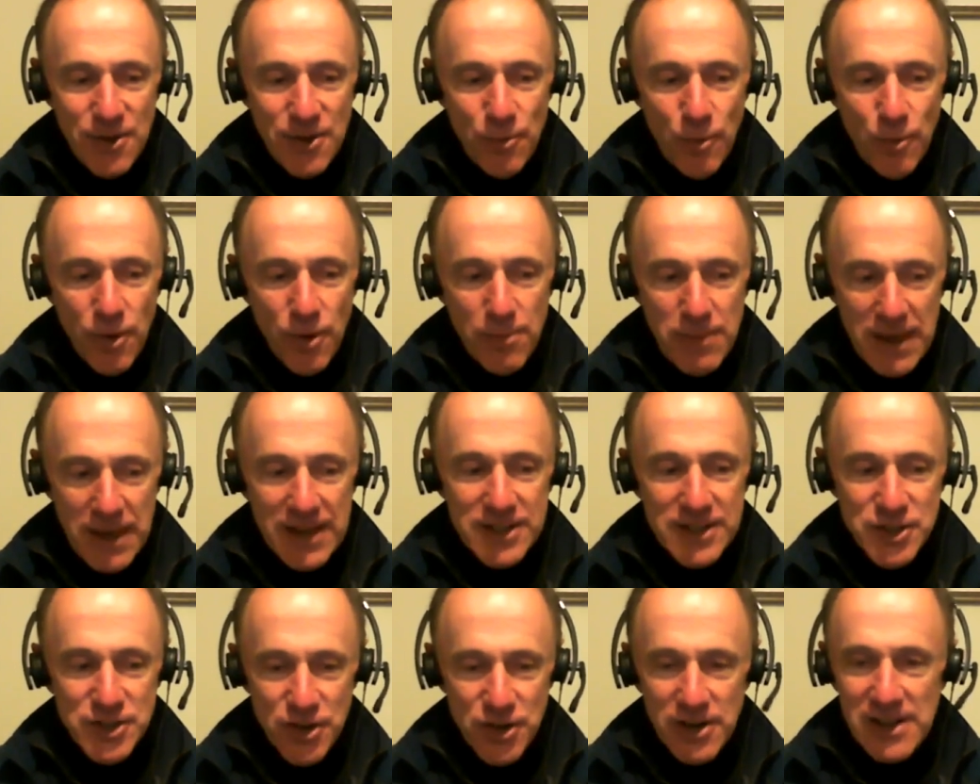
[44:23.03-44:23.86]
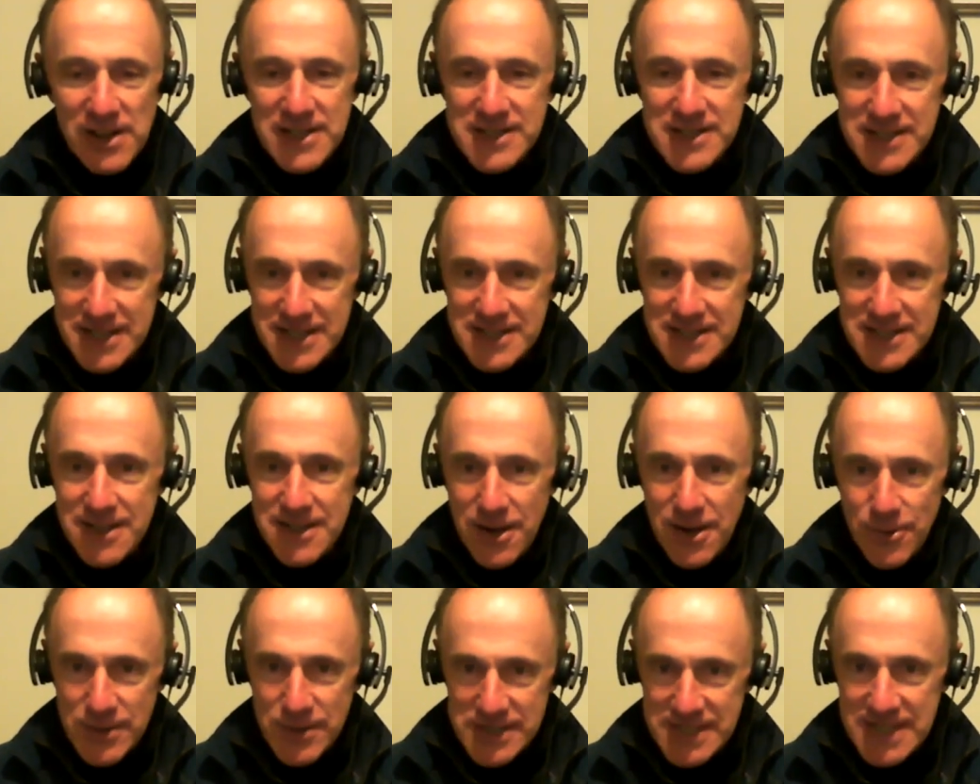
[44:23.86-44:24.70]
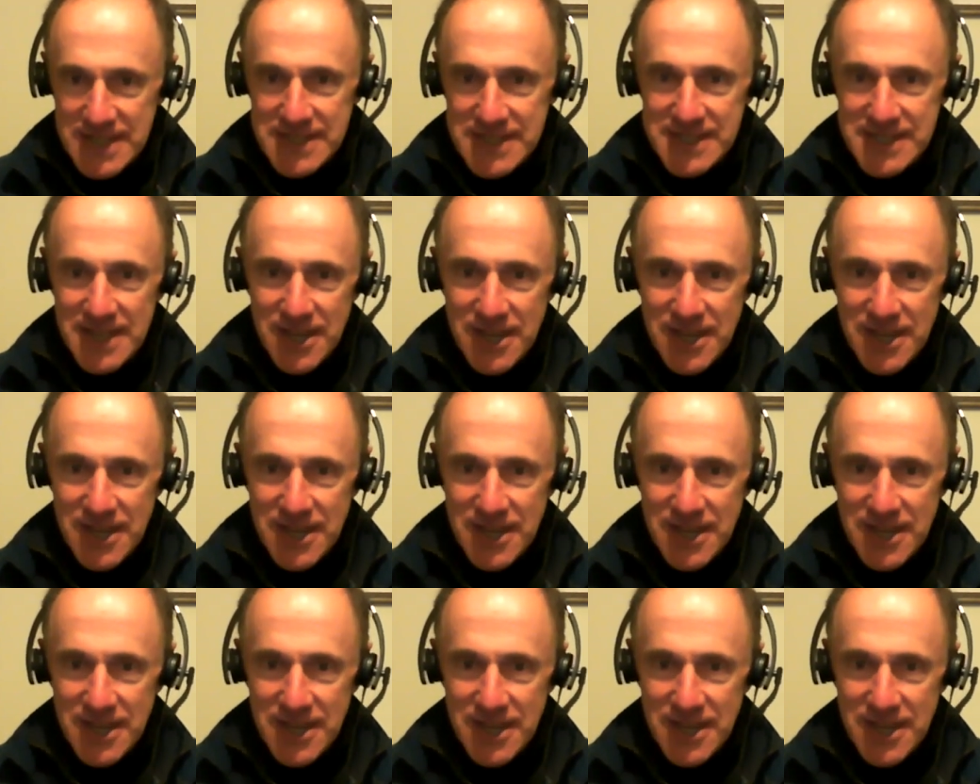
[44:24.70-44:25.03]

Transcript: where being a journalist isn't always easy.